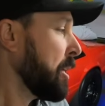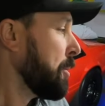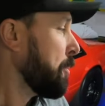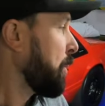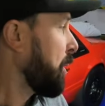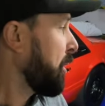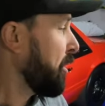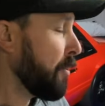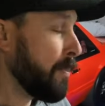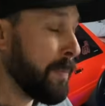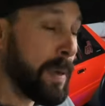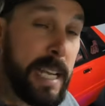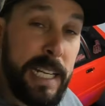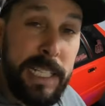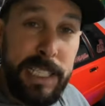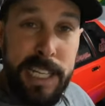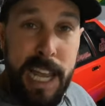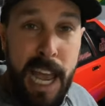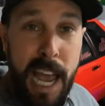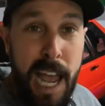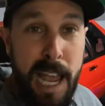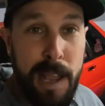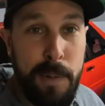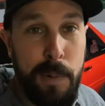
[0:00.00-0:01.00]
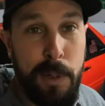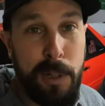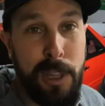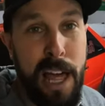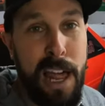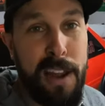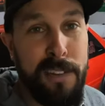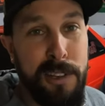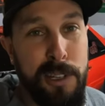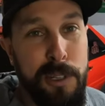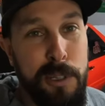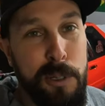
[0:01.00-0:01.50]
But in the meantime, a
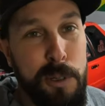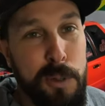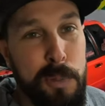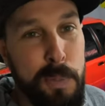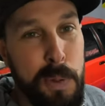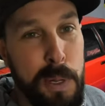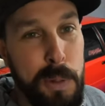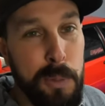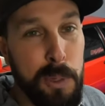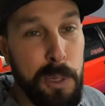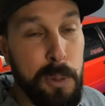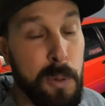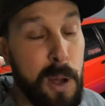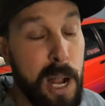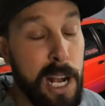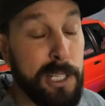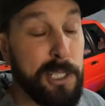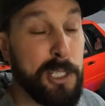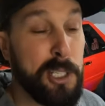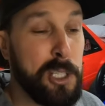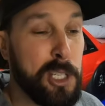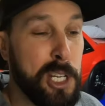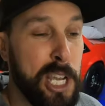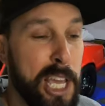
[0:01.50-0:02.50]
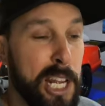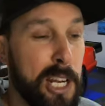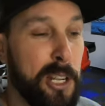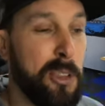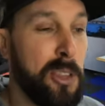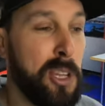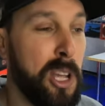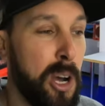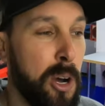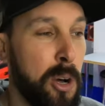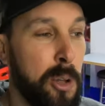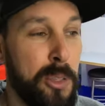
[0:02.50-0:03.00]
lot of you people that watch the channel
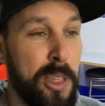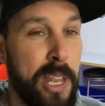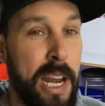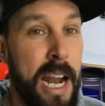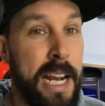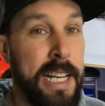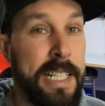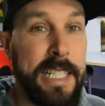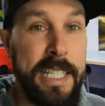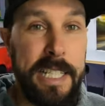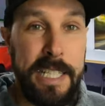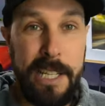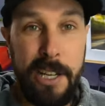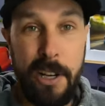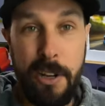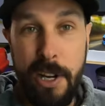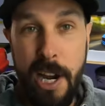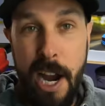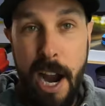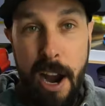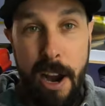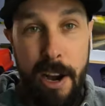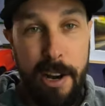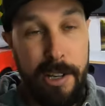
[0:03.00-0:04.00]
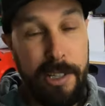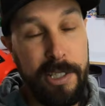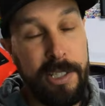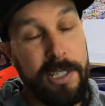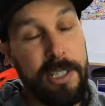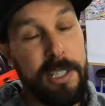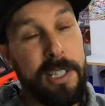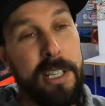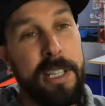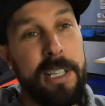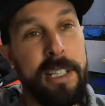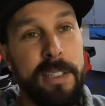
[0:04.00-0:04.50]
know that I detail
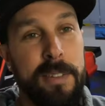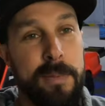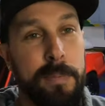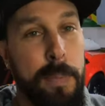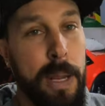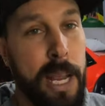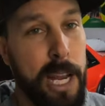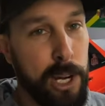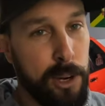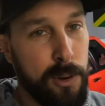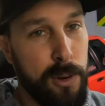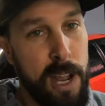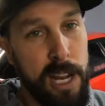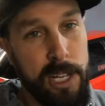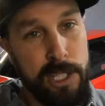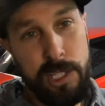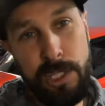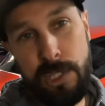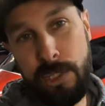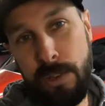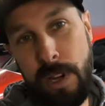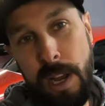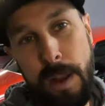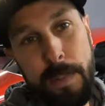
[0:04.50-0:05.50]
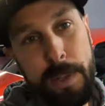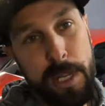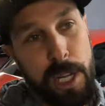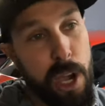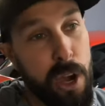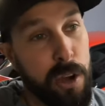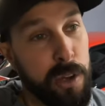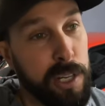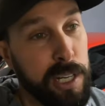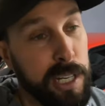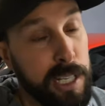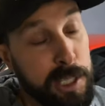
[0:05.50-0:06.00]
cars, paint correction, ceramic coating.